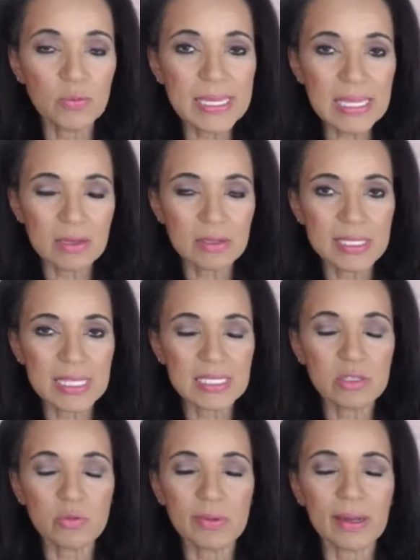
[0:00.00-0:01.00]
We use
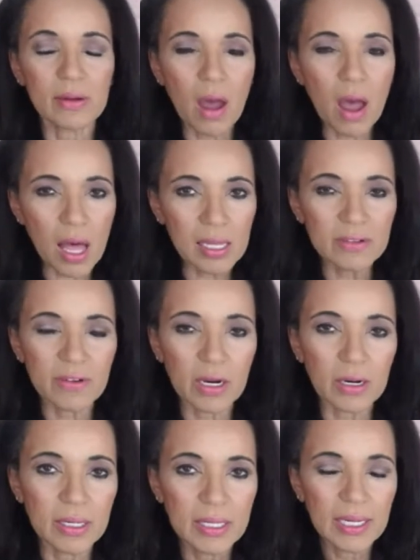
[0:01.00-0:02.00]
this throughout all of
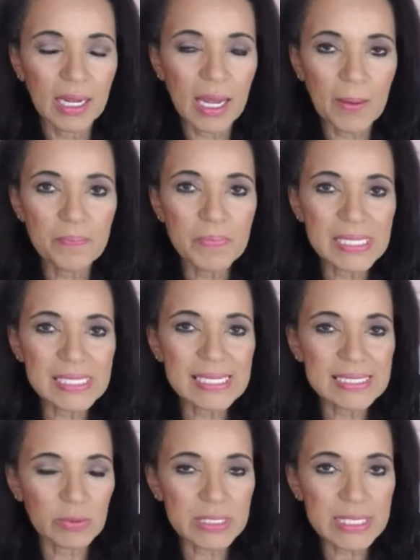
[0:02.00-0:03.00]
our
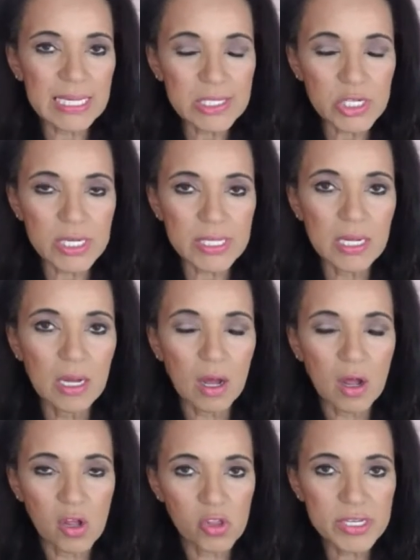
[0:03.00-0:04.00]
business, and we teach it
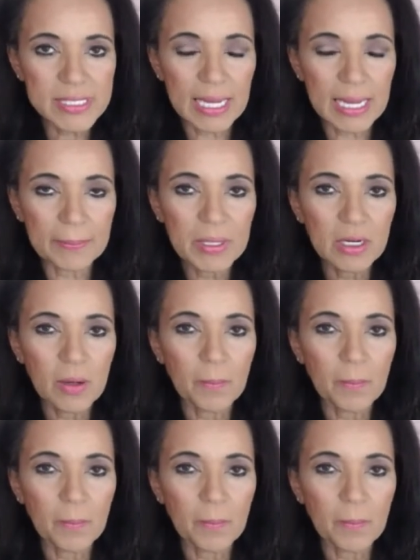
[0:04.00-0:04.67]
all the time,